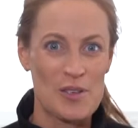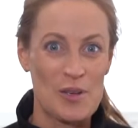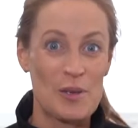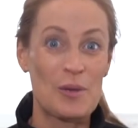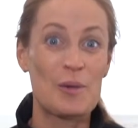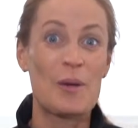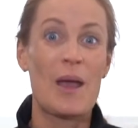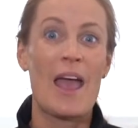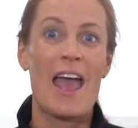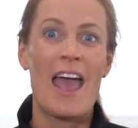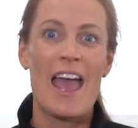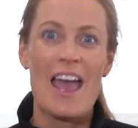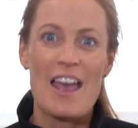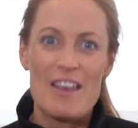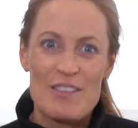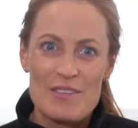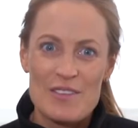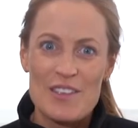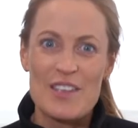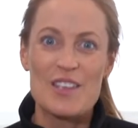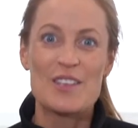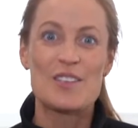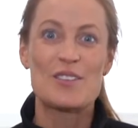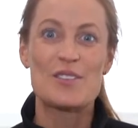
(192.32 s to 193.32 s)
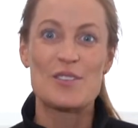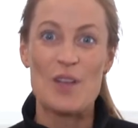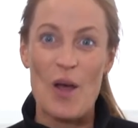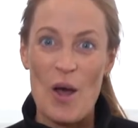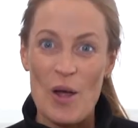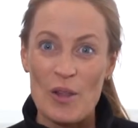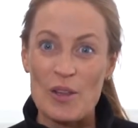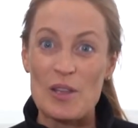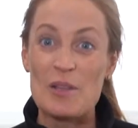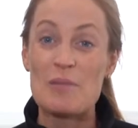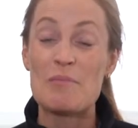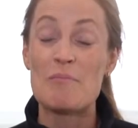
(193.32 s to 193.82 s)
to heavy
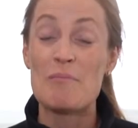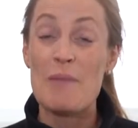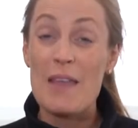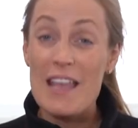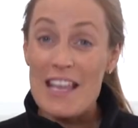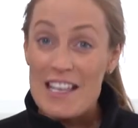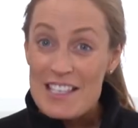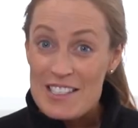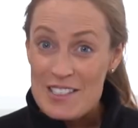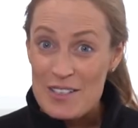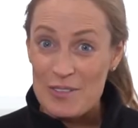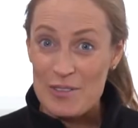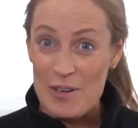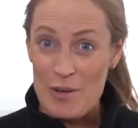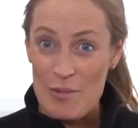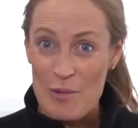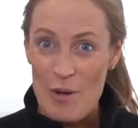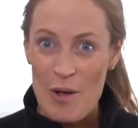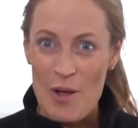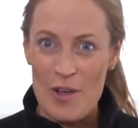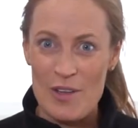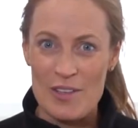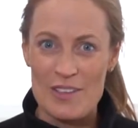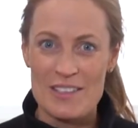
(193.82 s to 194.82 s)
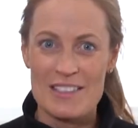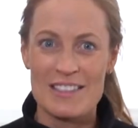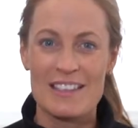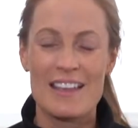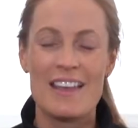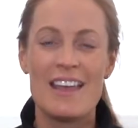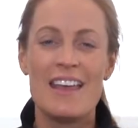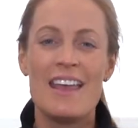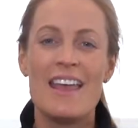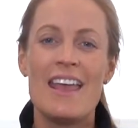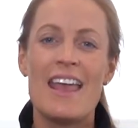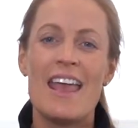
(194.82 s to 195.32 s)
solid masonry walls,
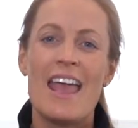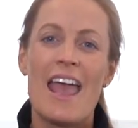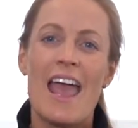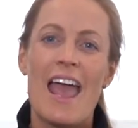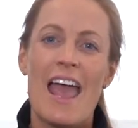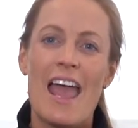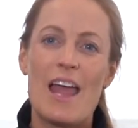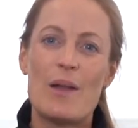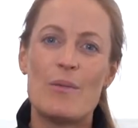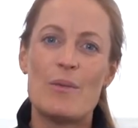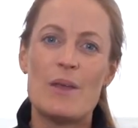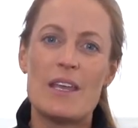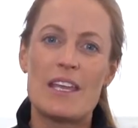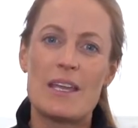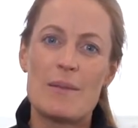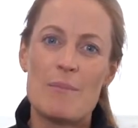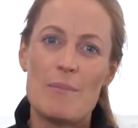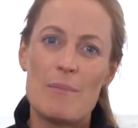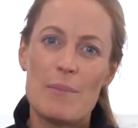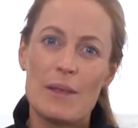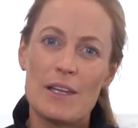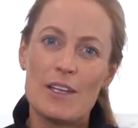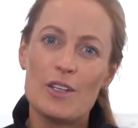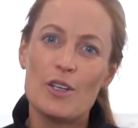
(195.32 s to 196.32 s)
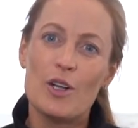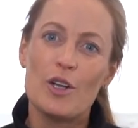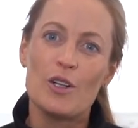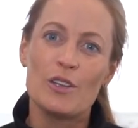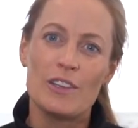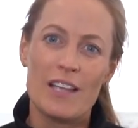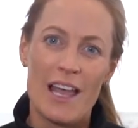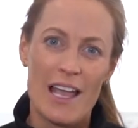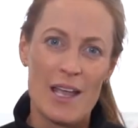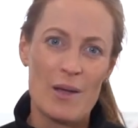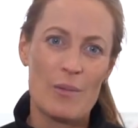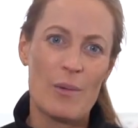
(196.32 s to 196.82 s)
and we can build our
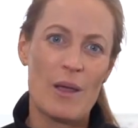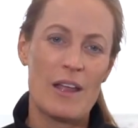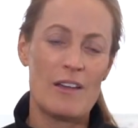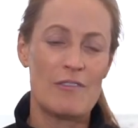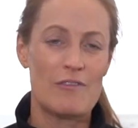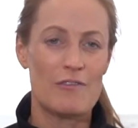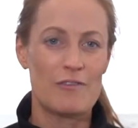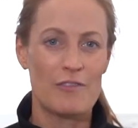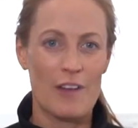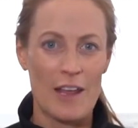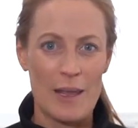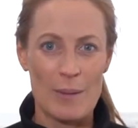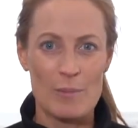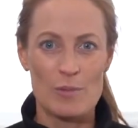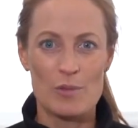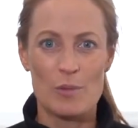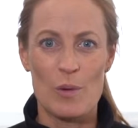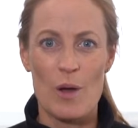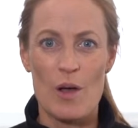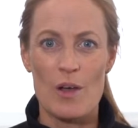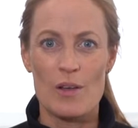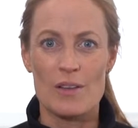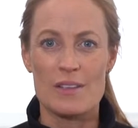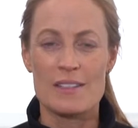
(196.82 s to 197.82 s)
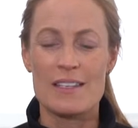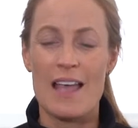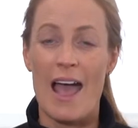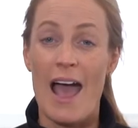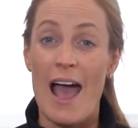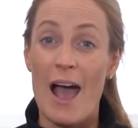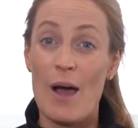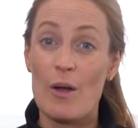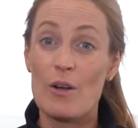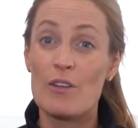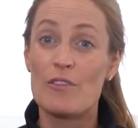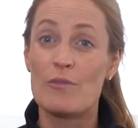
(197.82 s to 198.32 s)
lightweight framed walls
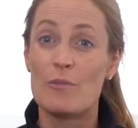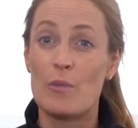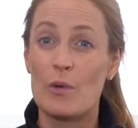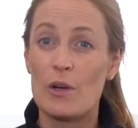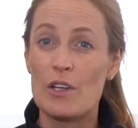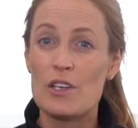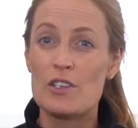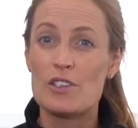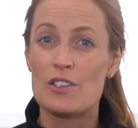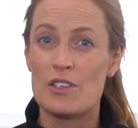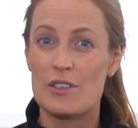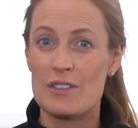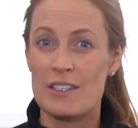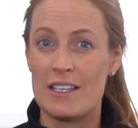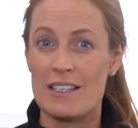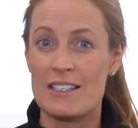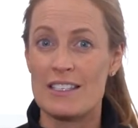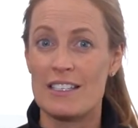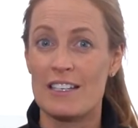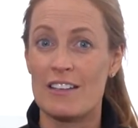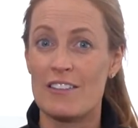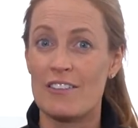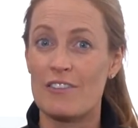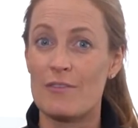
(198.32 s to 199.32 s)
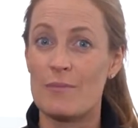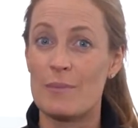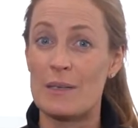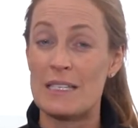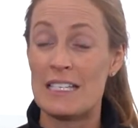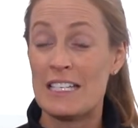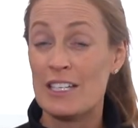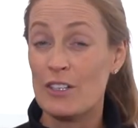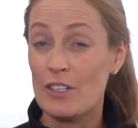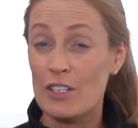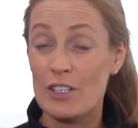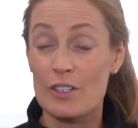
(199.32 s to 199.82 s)
out of moisture sensitive
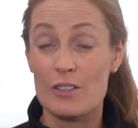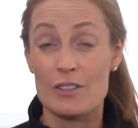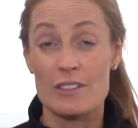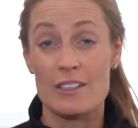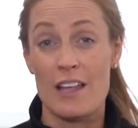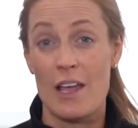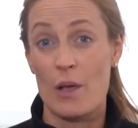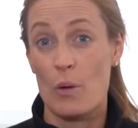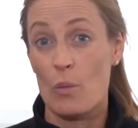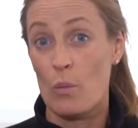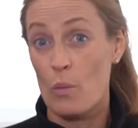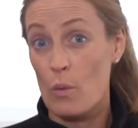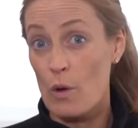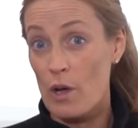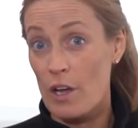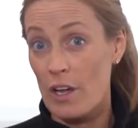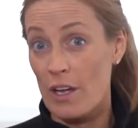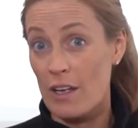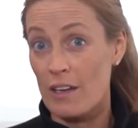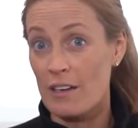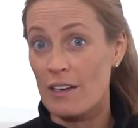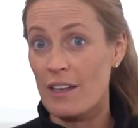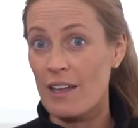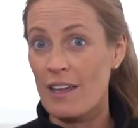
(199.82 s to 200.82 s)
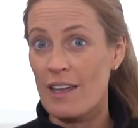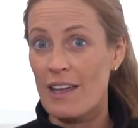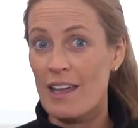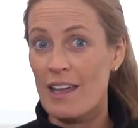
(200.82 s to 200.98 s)
materials like wood,